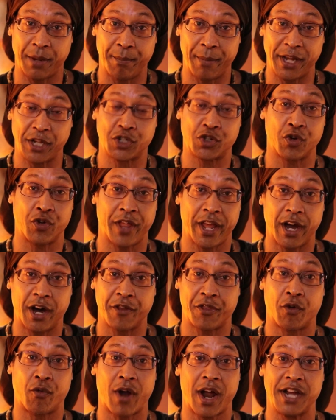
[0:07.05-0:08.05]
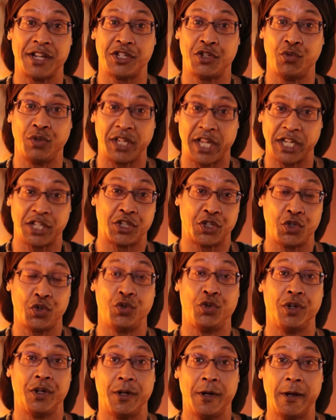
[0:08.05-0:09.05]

They make sure they authorize you and get you